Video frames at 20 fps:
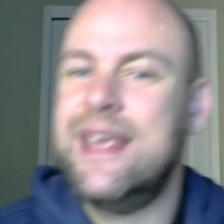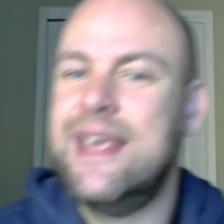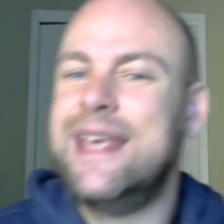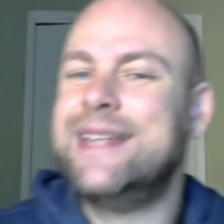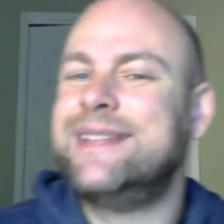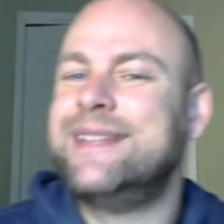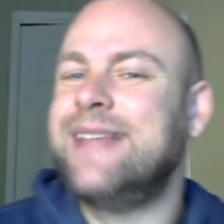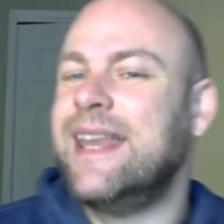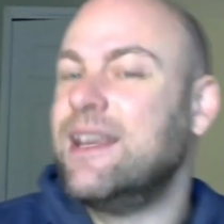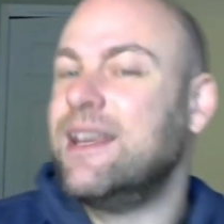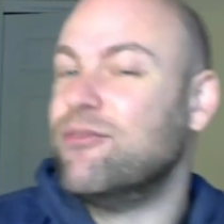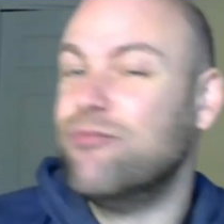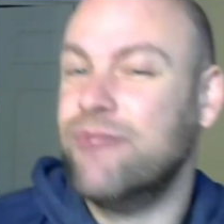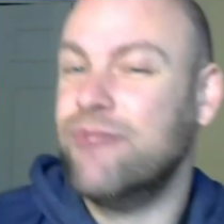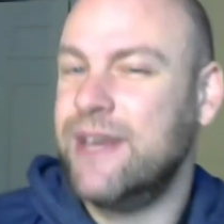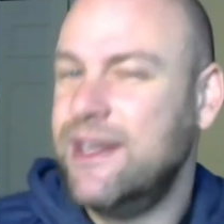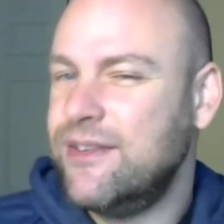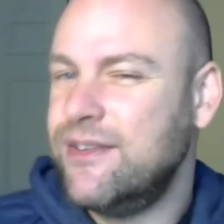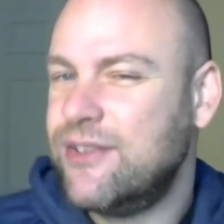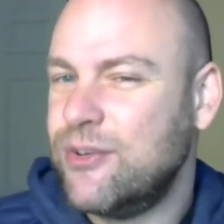setting
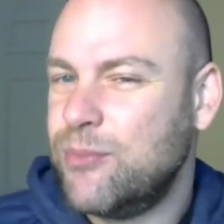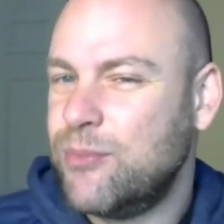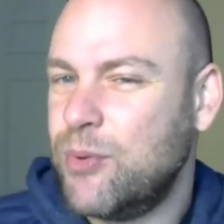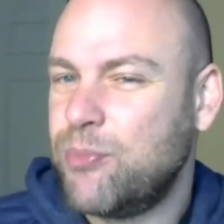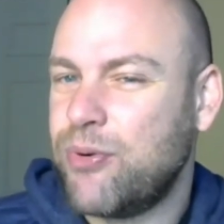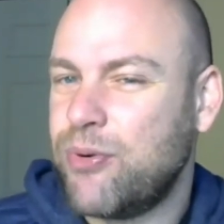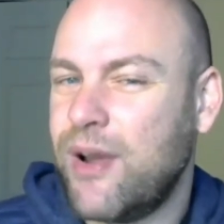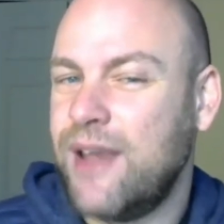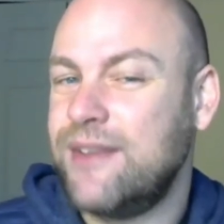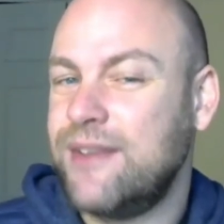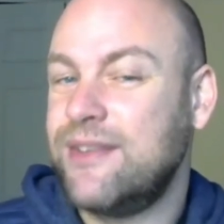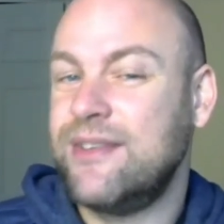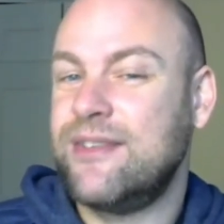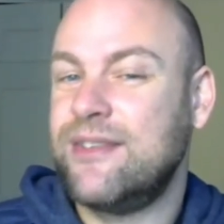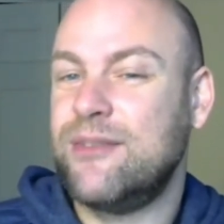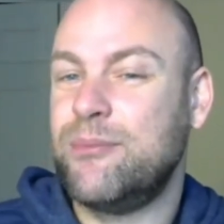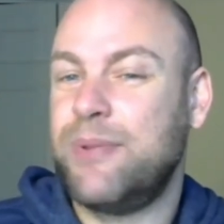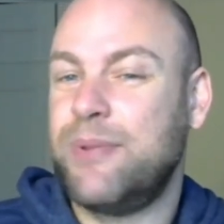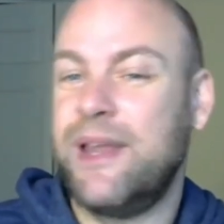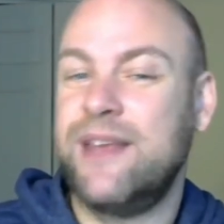reasonable prices
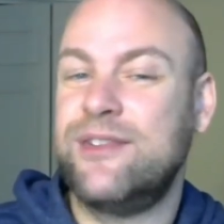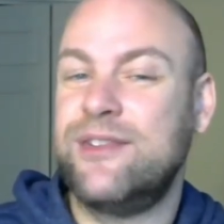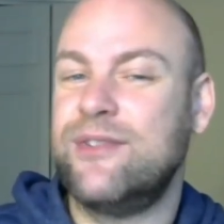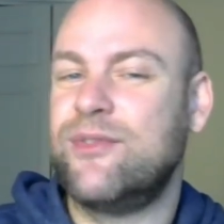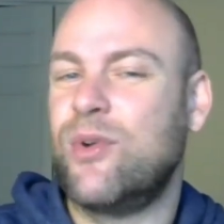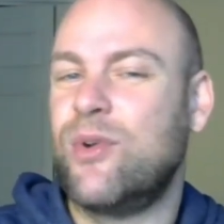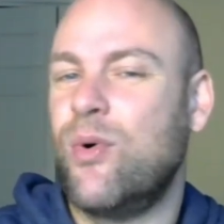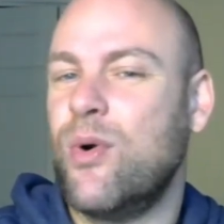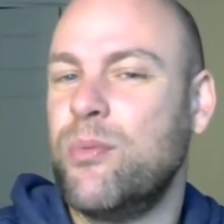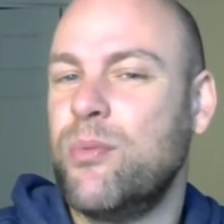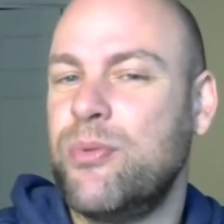in place of corporate